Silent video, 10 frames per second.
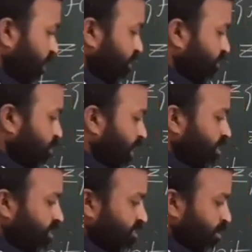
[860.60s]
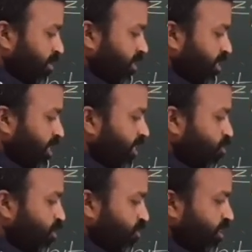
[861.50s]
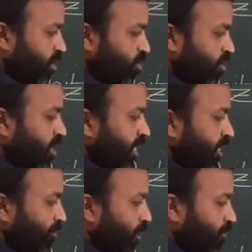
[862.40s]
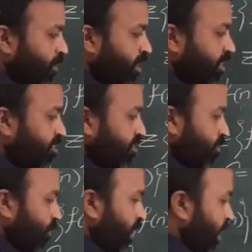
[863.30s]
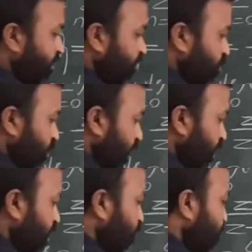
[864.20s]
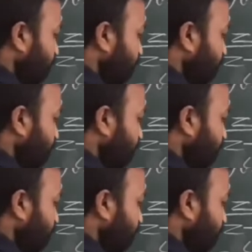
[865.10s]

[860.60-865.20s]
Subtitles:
expanding the summation n equal to 0, f of n is defined as 1. For